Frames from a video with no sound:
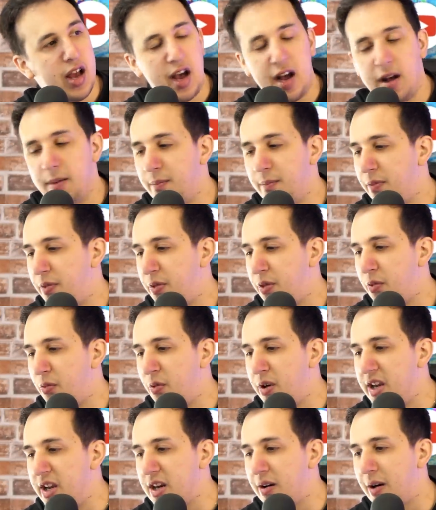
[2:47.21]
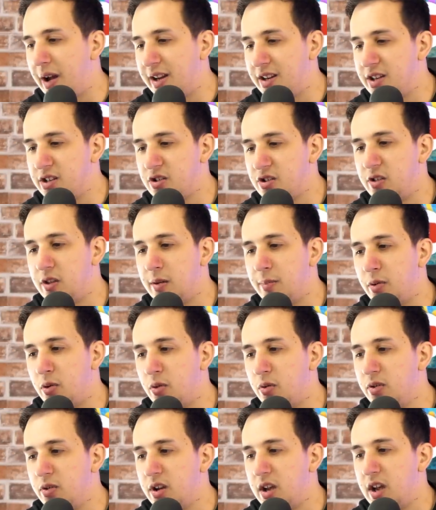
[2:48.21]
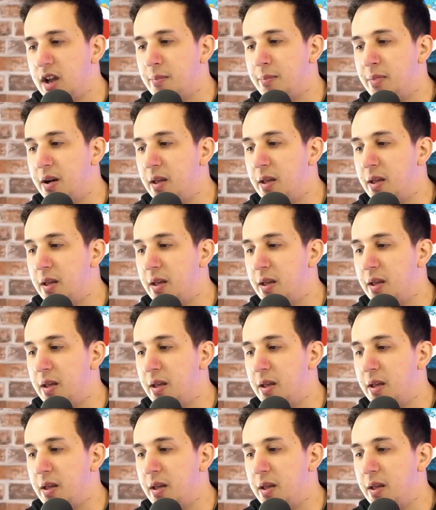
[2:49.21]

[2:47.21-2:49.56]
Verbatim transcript: 3 directors on the board, but